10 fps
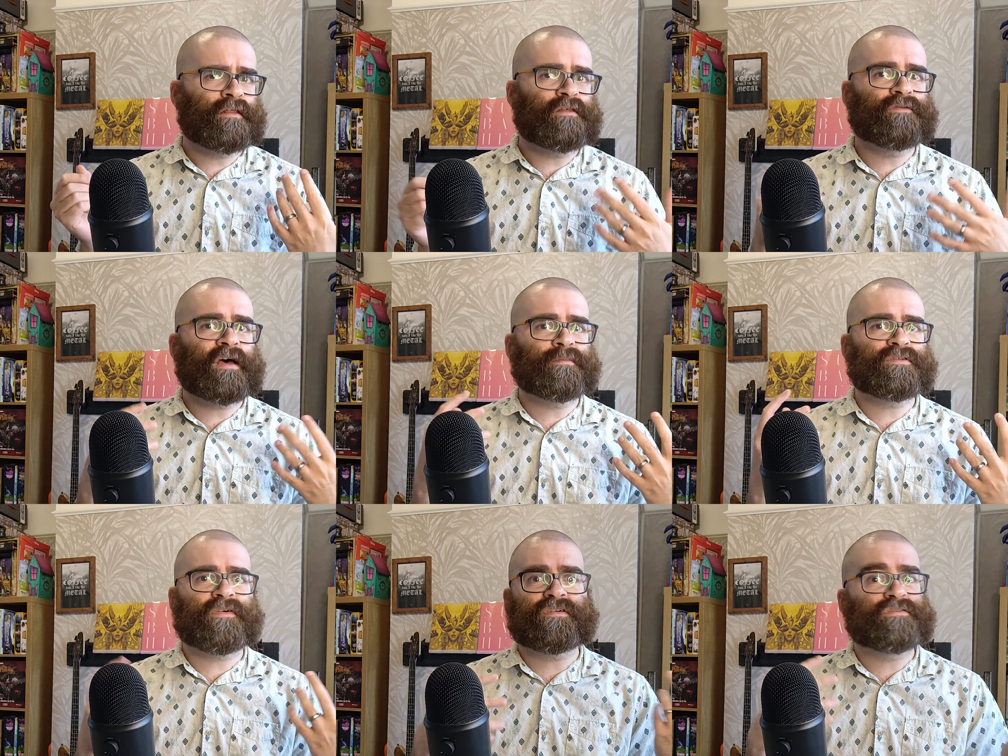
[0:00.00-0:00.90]
The vibe
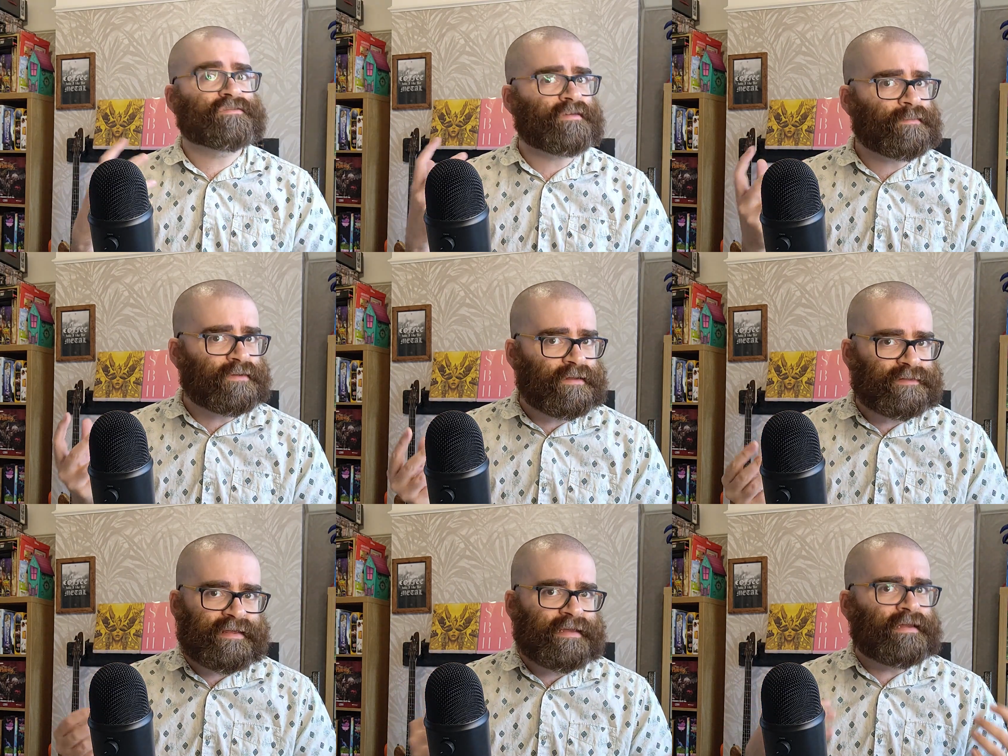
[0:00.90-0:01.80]
is very
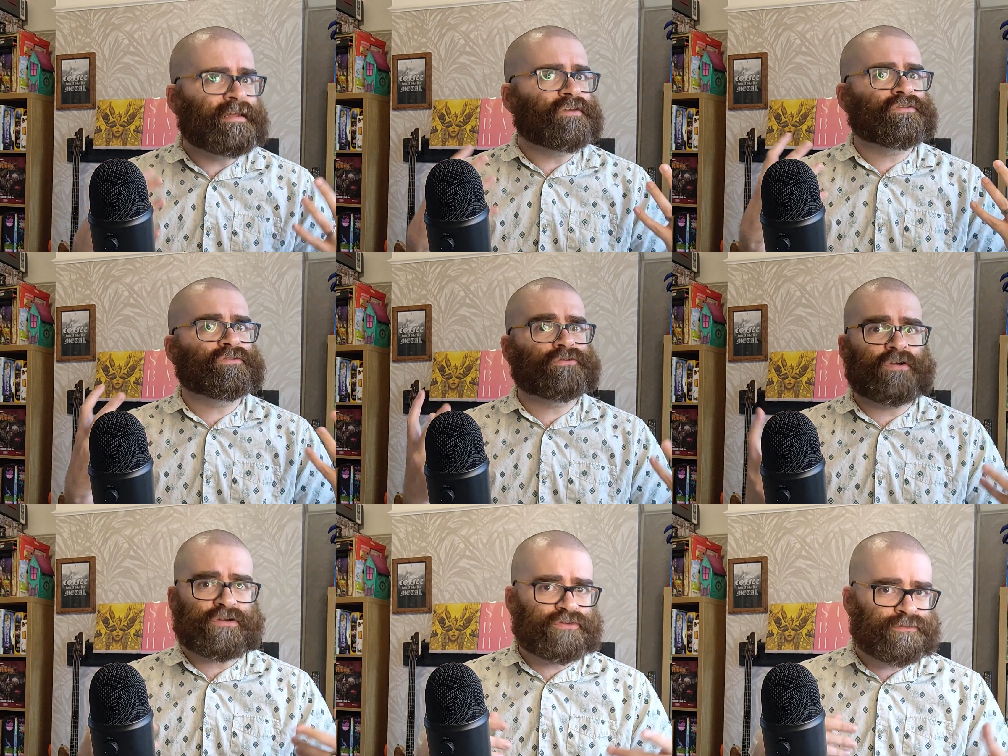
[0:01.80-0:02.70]
similar, the
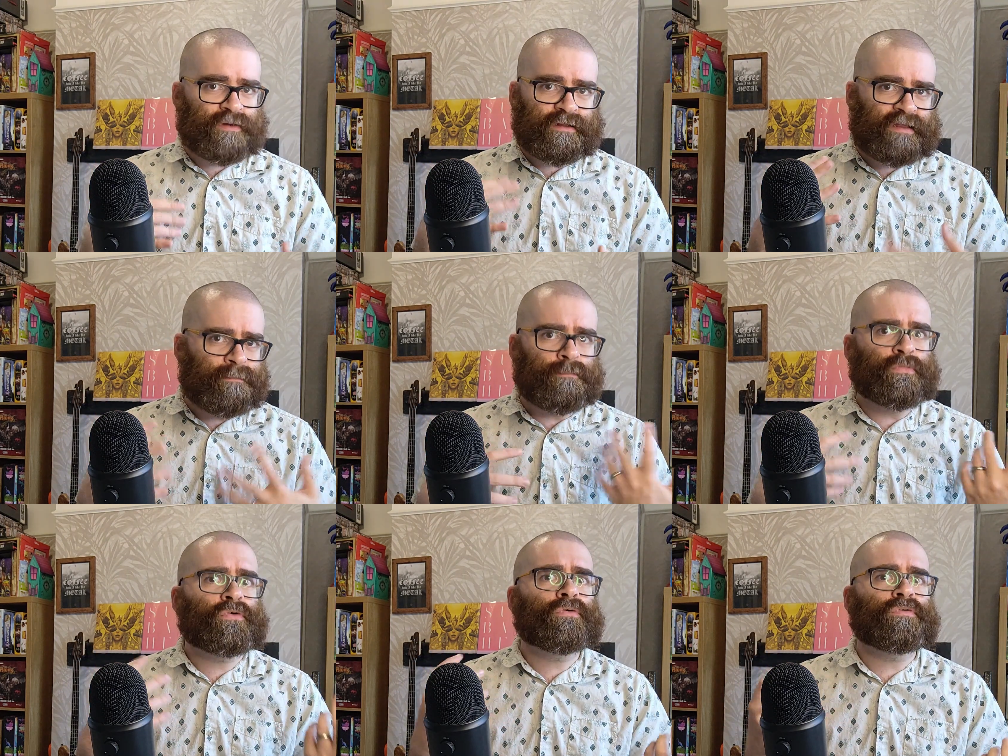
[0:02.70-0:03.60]
structuring, the
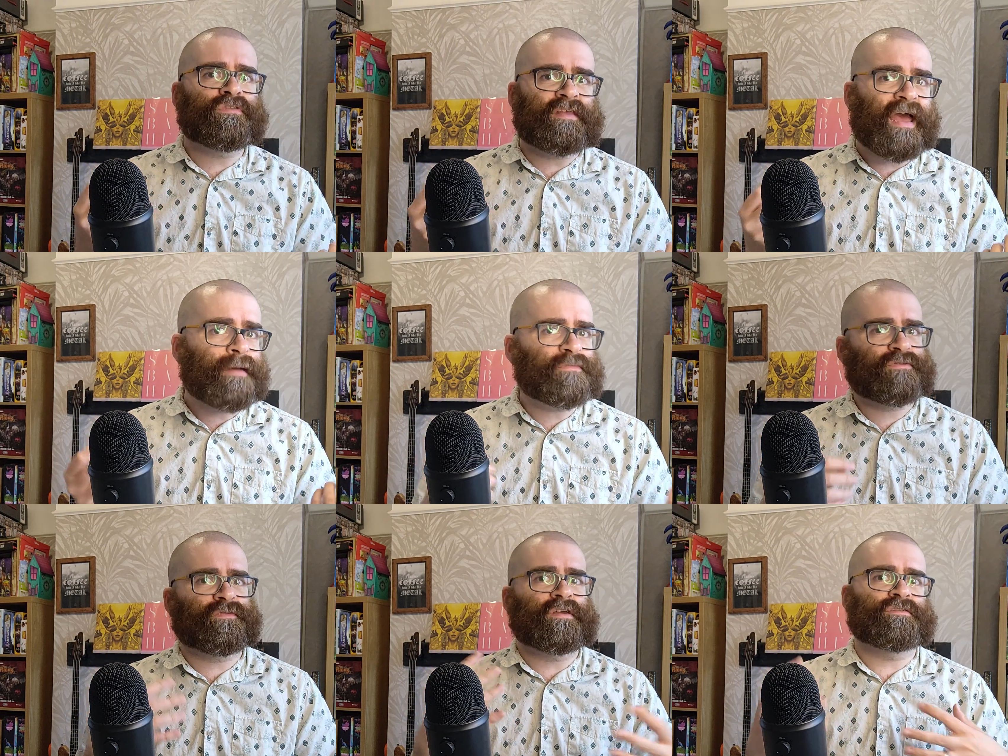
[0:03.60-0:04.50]
moods, the
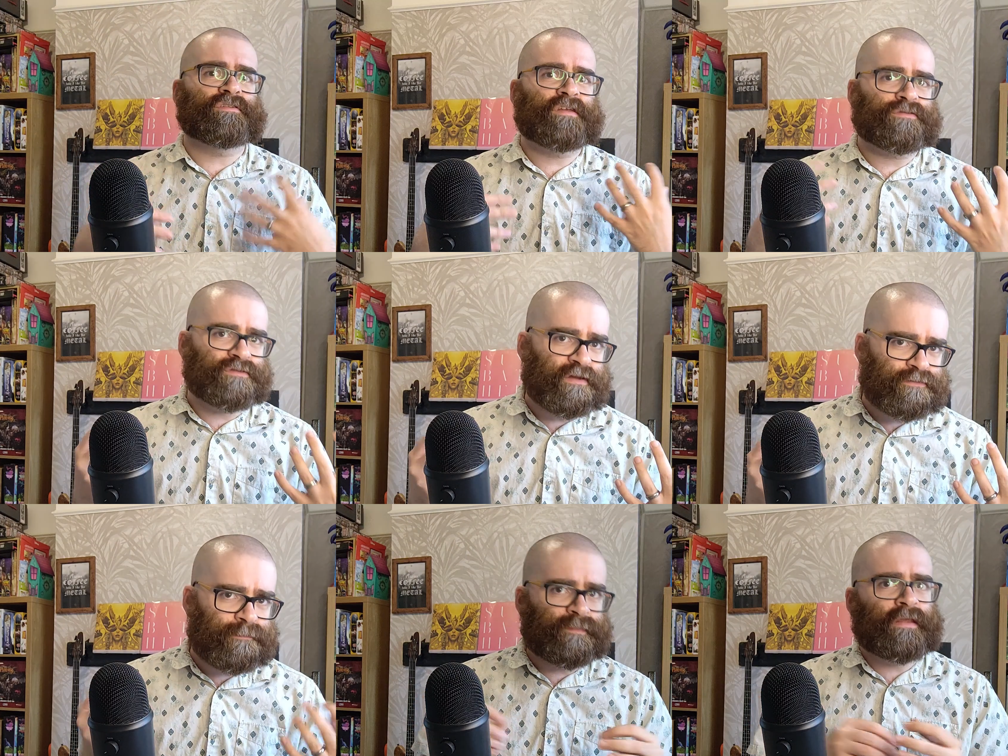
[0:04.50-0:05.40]
atmospheres, etc,
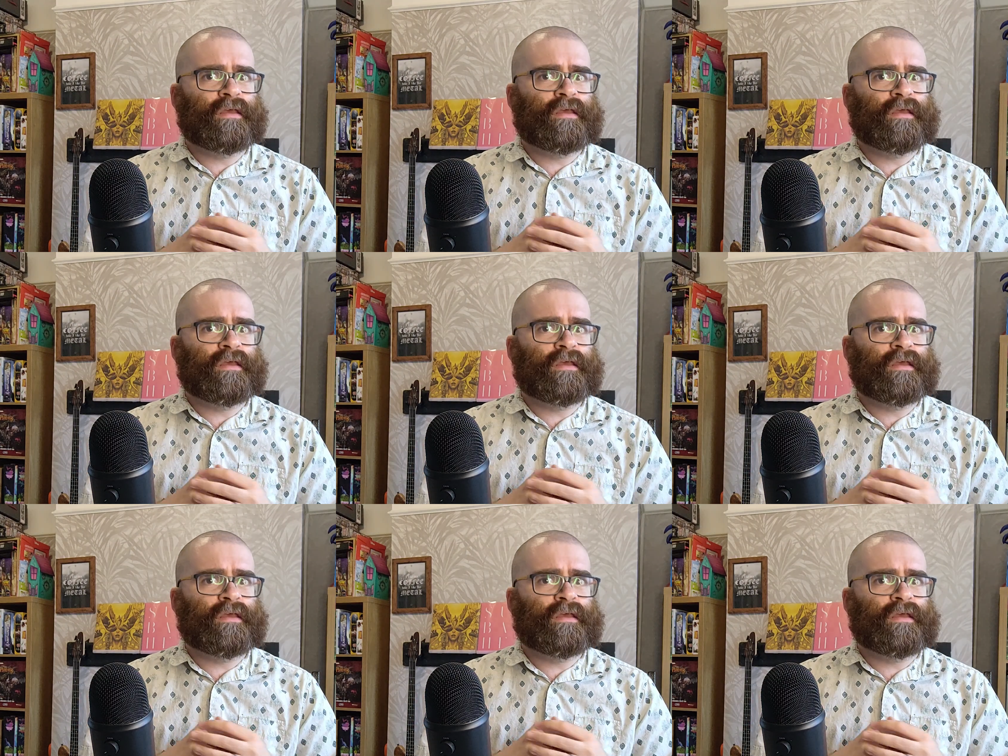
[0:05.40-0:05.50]
etc.